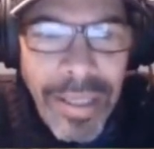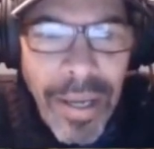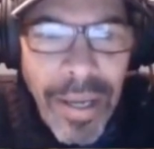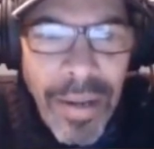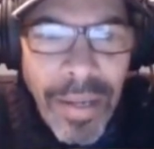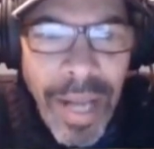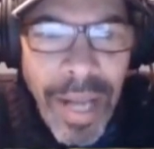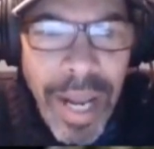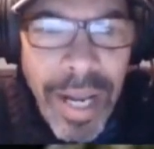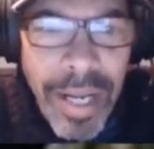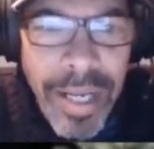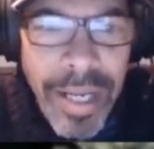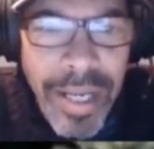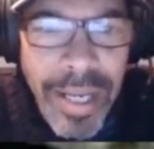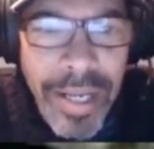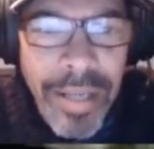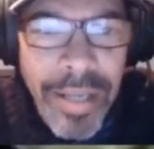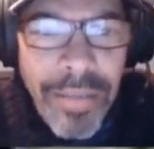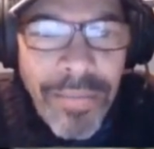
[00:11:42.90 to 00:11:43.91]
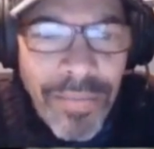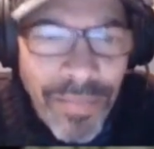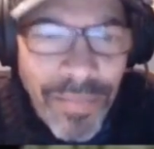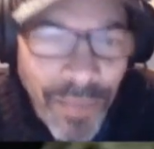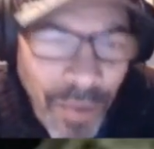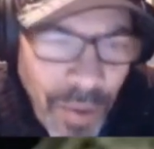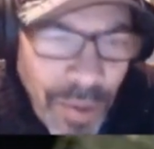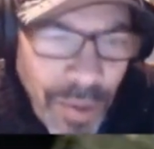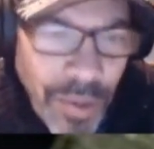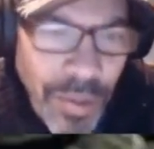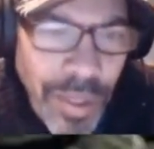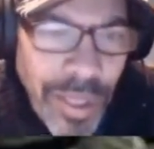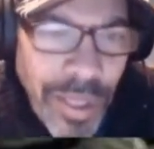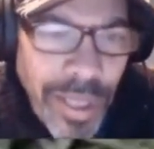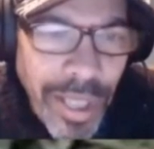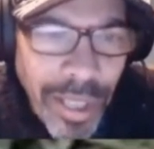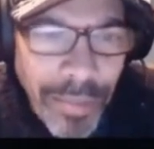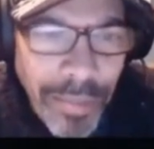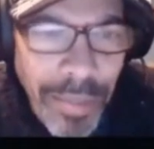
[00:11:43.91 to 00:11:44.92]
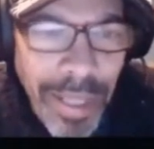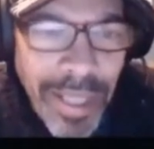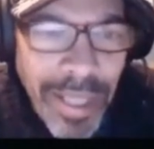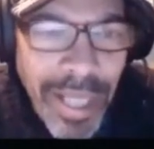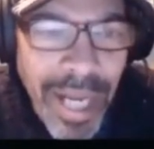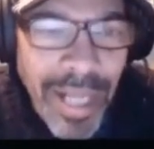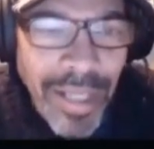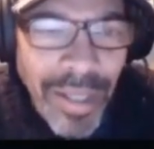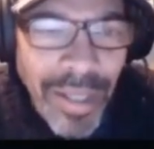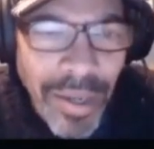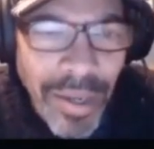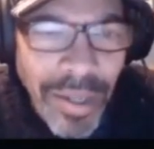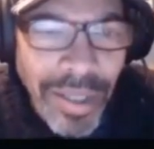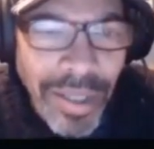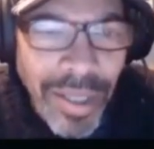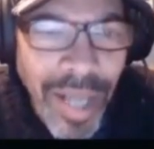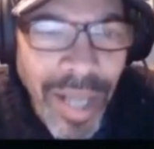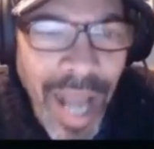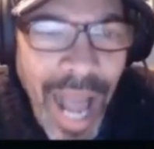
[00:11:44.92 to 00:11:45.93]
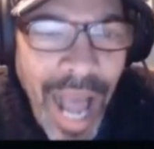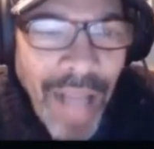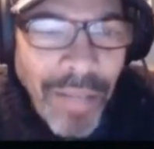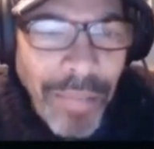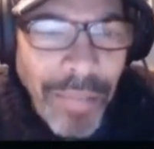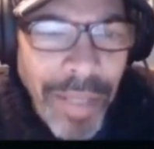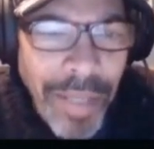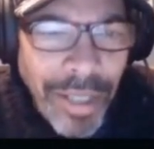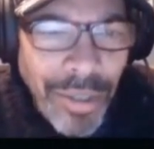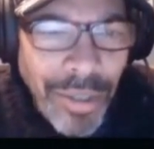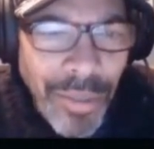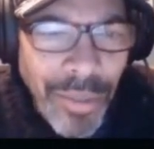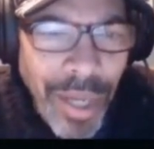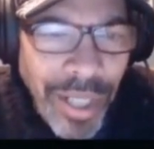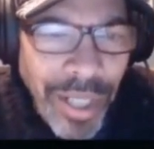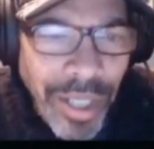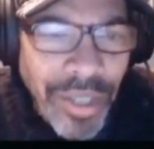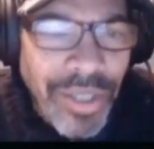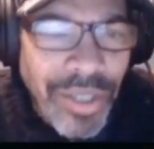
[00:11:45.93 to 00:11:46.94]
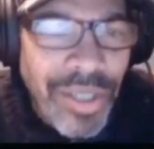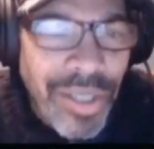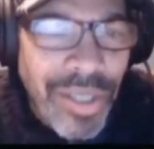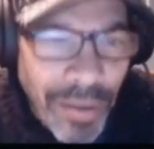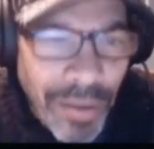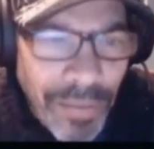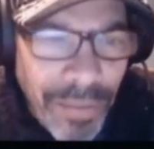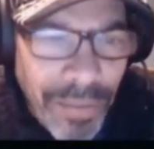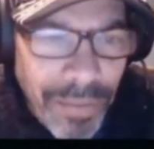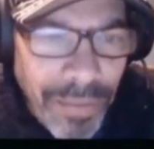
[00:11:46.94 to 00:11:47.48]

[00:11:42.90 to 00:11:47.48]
Okay, going through the syllabus and learning how to be a trader yourself.